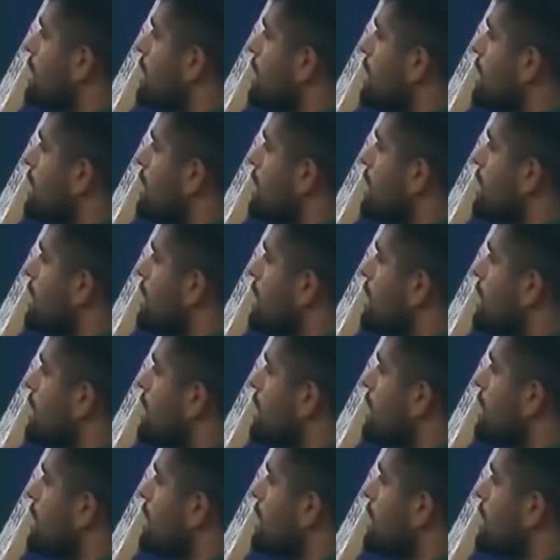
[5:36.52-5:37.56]

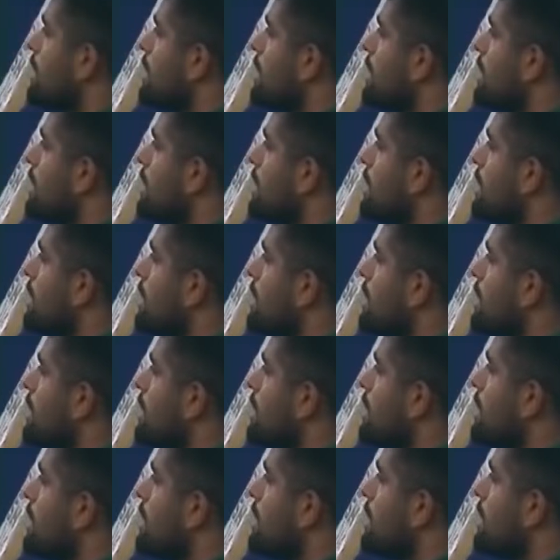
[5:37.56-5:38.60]

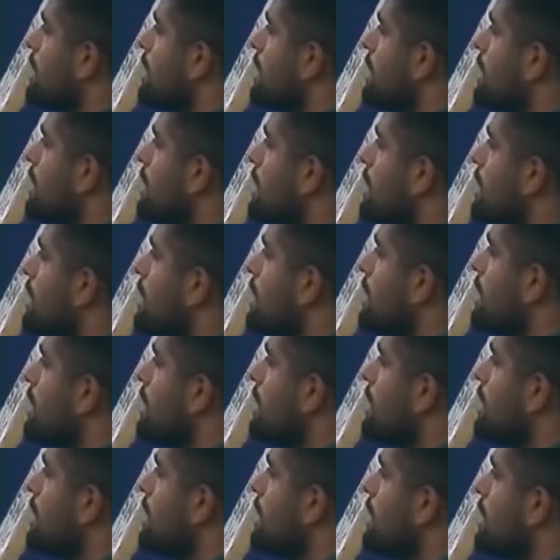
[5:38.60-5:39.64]

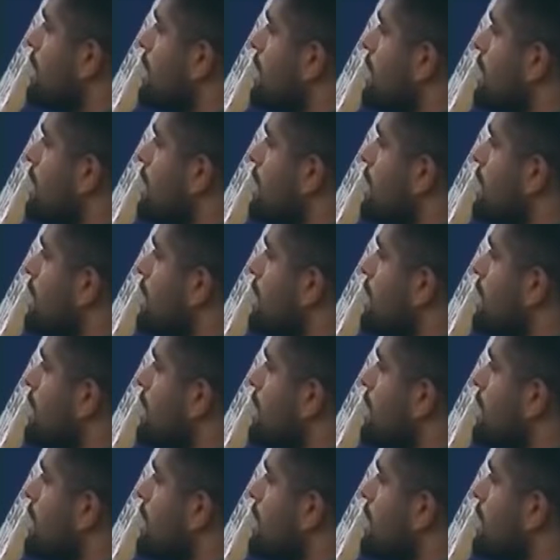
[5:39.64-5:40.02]
(silent)